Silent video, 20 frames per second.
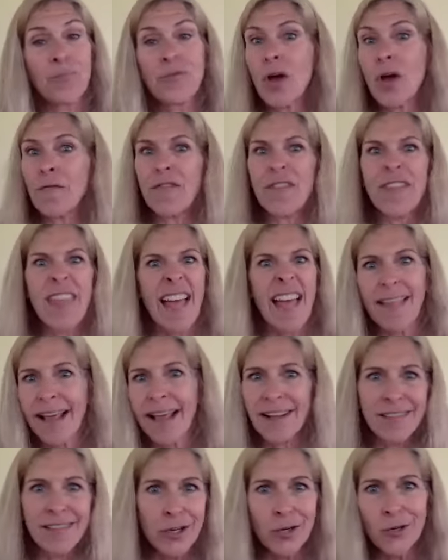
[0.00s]
for that
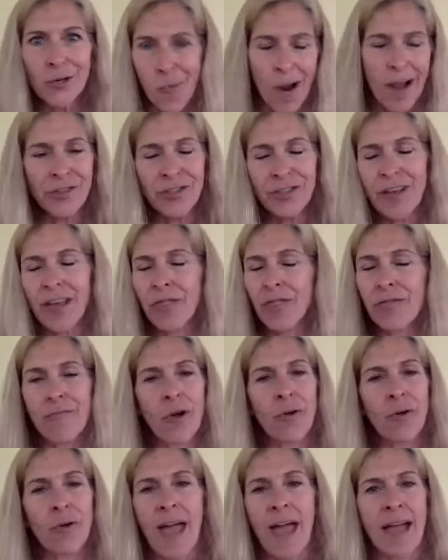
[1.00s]
like little crunch,
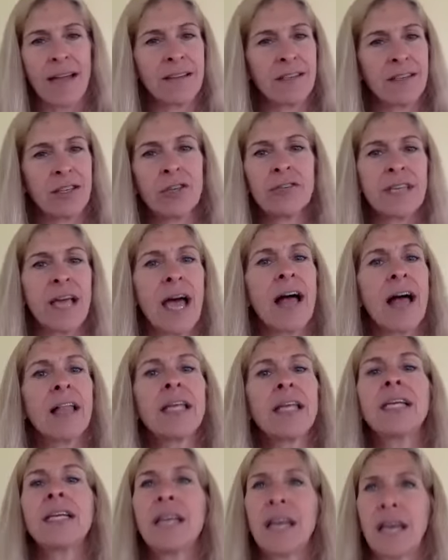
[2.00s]
and throw that into your
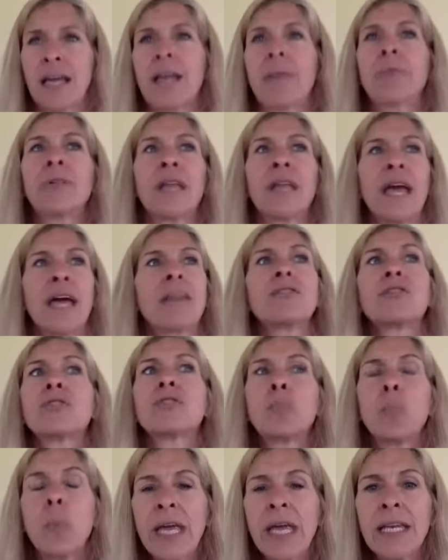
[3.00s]
salad, and it will add a
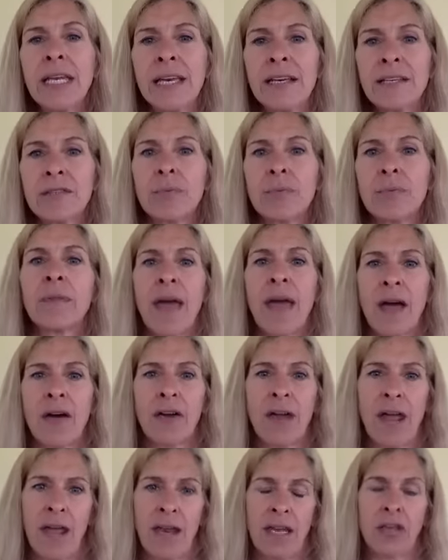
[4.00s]
sweetness
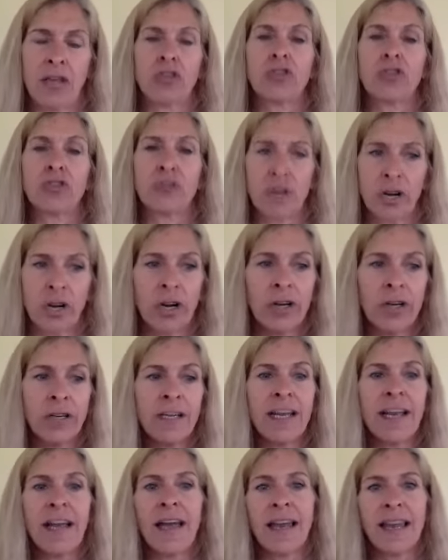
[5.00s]
without adding sugar.
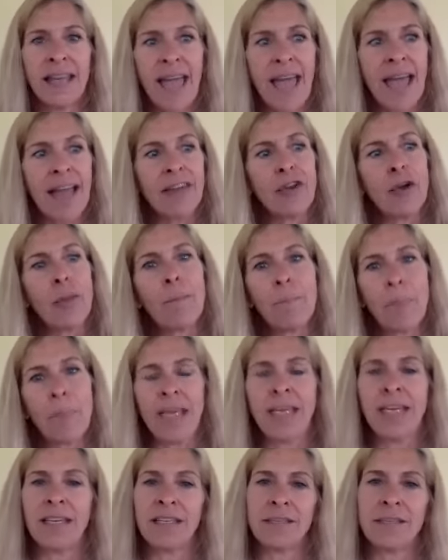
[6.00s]
And again, your
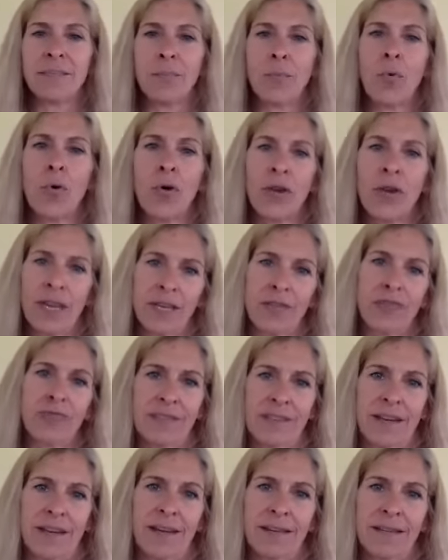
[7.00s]
bite is more
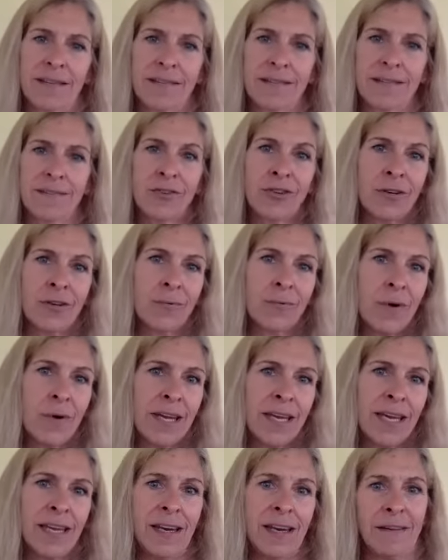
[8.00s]
interesting. So you want
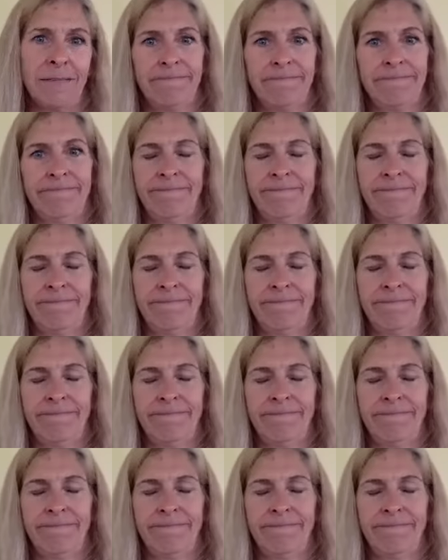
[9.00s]
to eat it.